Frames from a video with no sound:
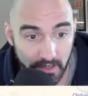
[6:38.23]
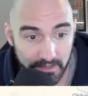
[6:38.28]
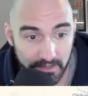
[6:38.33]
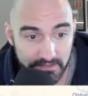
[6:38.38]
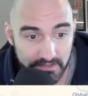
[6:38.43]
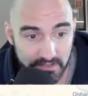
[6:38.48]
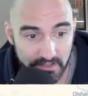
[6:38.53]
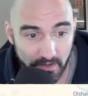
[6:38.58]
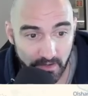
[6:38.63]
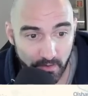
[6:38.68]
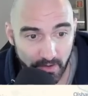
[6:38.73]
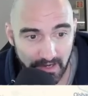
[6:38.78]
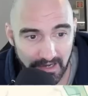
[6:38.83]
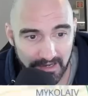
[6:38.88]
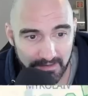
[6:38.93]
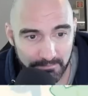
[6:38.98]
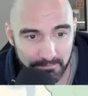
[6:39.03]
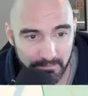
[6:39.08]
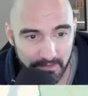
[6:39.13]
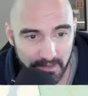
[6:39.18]
So
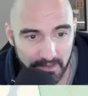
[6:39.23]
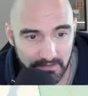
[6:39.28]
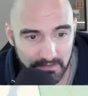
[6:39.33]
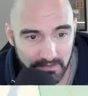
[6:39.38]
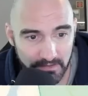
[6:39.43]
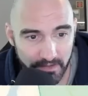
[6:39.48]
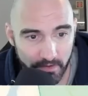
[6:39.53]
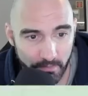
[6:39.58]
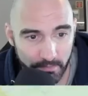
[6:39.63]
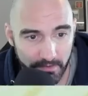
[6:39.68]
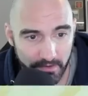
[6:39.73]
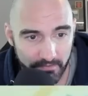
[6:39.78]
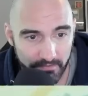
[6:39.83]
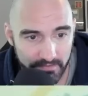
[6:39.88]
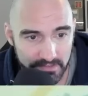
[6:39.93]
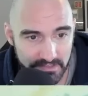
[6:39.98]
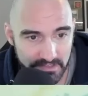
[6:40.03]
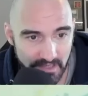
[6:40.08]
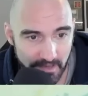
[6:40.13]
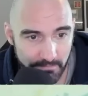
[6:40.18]
I'm a little bit of a
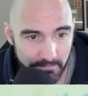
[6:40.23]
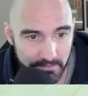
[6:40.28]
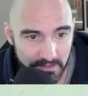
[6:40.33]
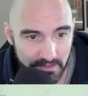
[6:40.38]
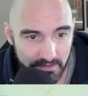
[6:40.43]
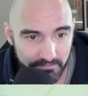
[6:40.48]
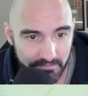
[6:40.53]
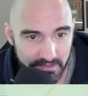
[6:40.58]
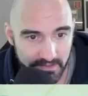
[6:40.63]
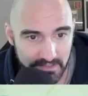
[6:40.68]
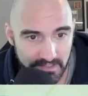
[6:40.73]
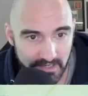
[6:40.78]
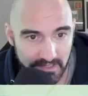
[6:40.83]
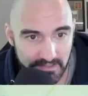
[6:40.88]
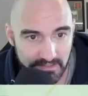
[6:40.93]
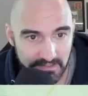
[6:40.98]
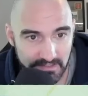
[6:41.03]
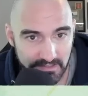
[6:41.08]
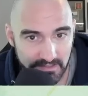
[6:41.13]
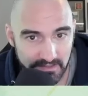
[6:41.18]
skeptic of this
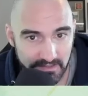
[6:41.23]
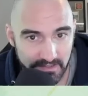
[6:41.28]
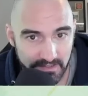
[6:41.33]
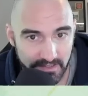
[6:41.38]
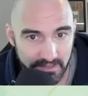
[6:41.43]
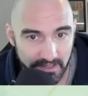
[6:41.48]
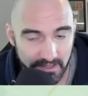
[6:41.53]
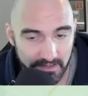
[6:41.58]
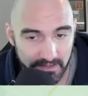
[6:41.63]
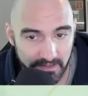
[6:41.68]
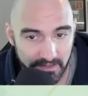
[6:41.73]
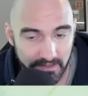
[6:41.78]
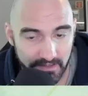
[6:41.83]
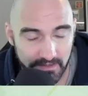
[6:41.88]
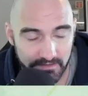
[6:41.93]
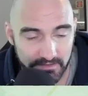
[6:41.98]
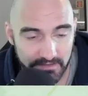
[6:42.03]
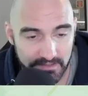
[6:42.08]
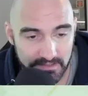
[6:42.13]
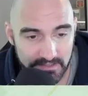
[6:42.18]
idea that
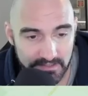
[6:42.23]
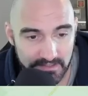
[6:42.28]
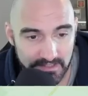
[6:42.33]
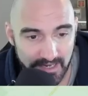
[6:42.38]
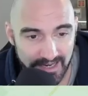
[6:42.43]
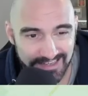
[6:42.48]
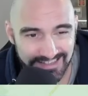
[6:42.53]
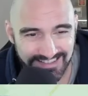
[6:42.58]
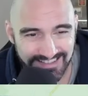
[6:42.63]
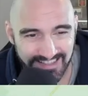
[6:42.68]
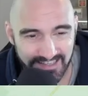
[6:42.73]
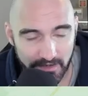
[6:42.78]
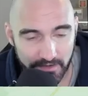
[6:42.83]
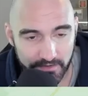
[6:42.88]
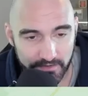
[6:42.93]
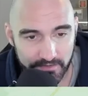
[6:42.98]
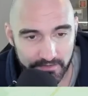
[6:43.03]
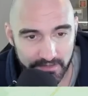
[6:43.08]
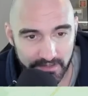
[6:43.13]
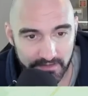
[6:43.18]
this is anything
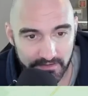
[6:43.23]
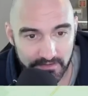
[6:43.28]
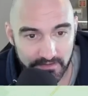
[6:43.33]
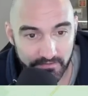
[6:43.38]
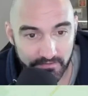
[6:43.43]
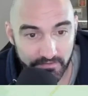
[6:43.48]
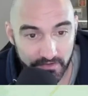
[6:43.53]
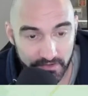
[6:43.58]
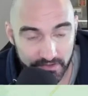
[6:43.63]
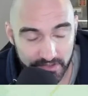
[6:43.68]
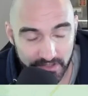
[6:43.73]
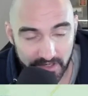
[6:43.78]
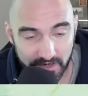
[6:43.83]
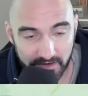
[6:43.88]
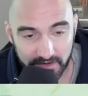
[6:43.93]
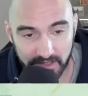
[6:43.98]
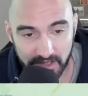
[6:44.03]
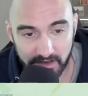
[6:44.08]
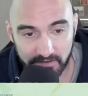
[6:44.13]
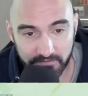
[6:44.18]
other than a
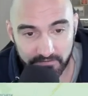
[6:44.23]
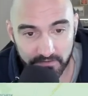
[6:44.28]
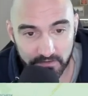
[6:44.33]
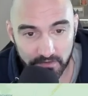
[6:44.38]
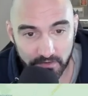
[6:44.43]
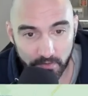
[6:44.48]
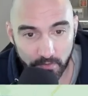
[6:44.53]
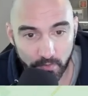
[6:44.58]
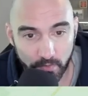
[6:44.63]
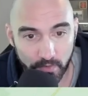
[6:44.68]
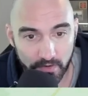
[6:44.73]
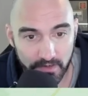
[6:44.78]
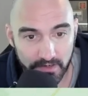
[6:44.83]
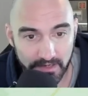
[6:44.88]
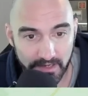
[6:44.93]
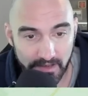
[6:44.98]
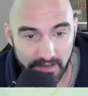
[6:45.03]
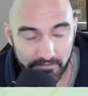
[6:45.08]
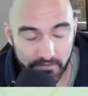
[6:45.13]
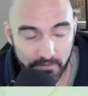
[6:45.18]
diversionary effort or
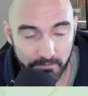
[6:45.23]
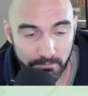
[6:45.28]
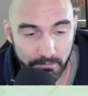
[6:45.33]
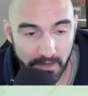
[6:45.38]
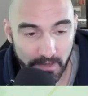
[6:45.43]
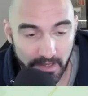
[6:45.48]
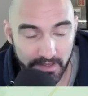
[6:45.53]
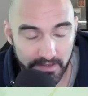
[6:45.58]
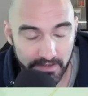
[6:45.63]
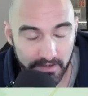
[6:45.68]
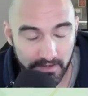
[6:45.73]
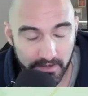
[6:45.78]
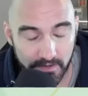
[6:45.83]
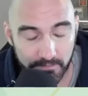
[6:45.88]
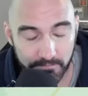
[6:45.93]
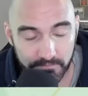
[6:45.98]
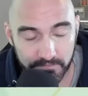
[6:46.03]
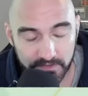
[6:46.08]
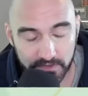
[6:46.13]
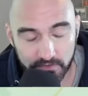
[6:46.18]
an effort by
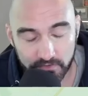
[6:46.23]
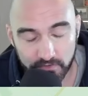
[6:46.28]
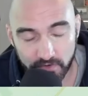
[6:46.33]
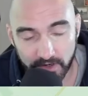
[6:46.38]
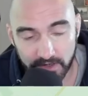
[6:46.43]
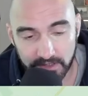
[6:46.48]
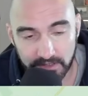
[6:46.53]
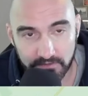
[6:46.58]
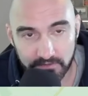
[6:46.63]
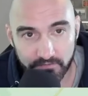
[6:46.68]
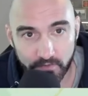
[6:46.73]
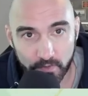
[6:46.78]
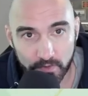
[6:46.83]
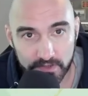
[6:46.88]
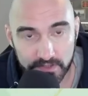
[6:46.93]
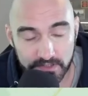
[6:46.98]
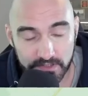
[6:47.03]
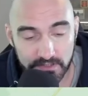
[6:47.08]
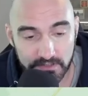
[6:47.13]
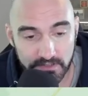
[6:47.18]
Ukrainian
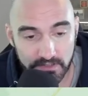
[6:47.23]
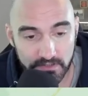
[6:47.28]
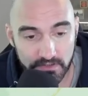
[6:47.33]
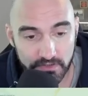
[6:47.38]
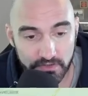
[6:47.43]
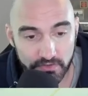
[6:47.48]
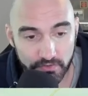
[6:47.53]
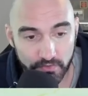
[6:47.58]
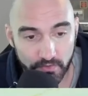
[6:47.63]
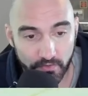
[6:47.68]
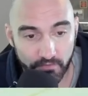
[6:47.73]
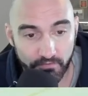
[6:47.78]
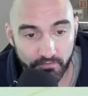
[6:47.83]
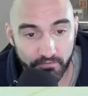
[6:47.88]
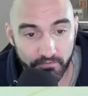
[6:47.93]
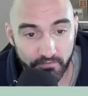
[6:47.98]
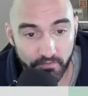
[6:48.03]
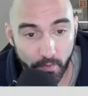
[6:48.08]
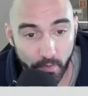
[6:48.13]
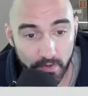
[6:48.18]
forces to
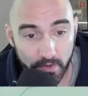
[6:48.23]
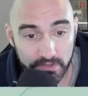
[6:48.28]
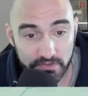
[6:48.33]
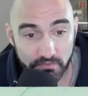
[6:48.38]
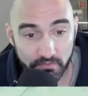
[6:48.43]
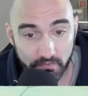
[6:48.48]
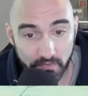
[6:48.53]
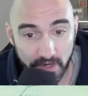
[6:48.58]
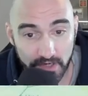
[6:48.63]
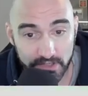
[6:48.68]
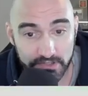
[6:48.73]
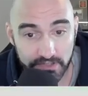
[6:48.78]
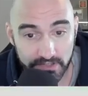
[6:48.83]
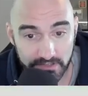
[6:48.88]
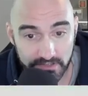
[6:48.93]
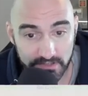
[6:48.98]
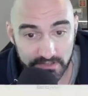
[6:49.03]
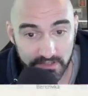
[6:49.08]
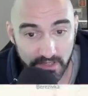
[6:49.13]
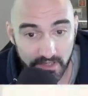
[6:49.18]
force
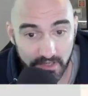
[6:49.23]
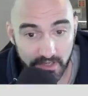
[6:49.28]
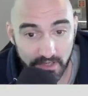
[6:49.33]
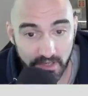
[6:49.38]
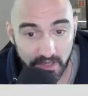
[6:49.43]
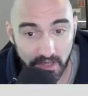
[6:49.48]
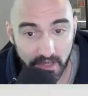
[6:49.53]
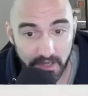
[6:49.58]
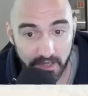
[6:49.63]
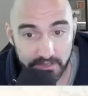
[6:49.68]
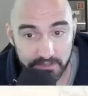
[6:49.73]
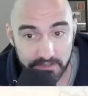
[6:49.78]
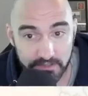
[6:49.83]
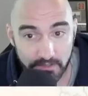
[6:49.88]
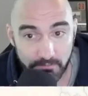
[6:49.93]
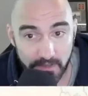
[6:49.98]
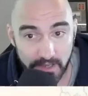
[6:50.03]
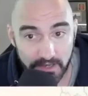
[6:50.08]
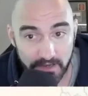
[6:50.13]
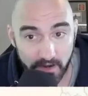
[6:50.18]
Russians to
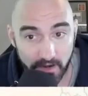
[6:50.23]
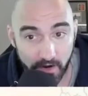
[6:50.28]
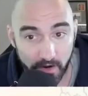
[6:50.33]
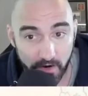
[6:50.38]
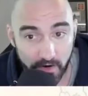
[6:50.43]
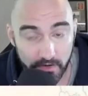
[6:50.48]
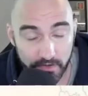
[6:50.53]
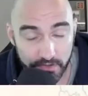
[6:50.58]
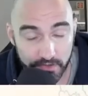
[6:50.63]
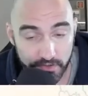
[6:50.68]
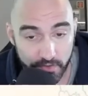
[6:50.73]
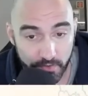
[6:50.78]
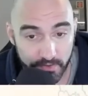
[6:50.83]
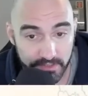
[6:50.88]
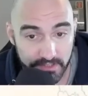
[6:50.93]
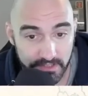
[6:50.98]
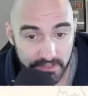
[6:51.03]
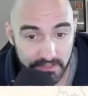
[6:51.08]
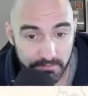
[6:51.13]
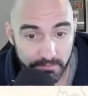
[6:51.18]
make hard
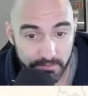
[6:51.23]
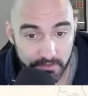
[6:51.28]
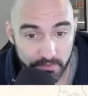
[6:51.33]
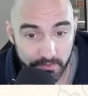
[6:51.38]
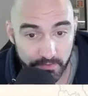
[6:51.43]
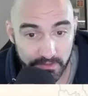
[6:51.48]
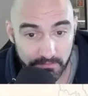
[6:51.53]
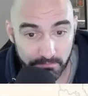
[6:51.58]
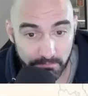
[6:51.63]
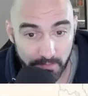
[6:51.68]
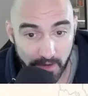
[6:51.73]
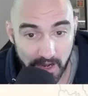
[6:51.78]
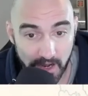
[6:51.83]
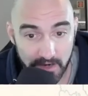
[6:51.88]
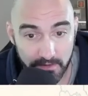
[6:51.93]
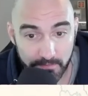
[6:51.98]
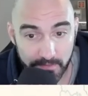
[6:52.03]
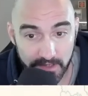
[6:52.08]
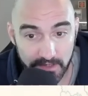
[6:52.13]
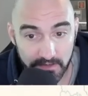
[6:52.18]
choices between
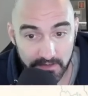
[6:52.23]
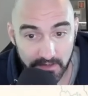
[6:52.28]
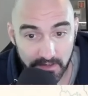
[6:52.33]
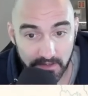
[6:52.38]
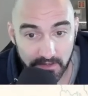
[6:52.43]
Bakhmut,